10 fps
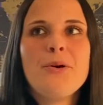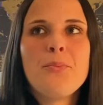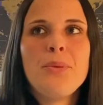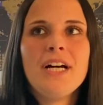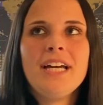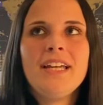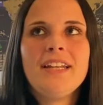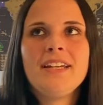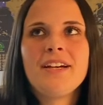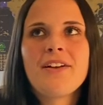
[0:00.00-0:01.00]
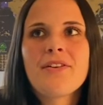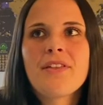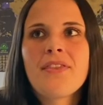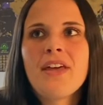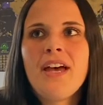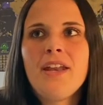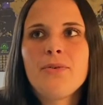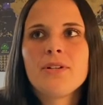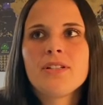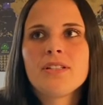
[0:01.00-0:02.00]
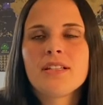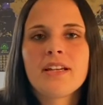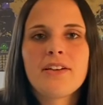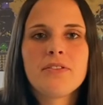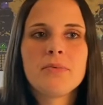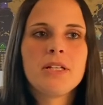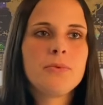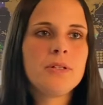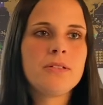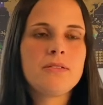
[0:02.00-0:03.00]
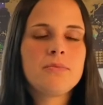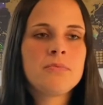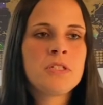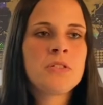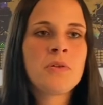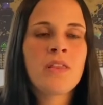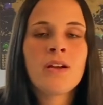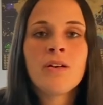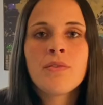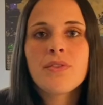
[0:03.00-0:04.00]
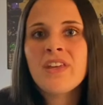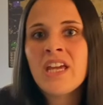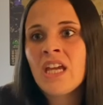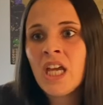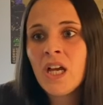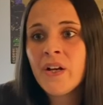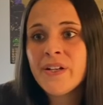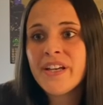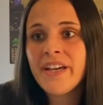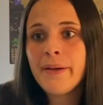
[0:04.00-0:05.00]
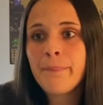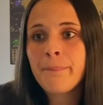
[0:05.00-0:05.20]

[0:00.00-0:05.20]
But yeah, other than that, it was just like everybody was doing their own thing all day.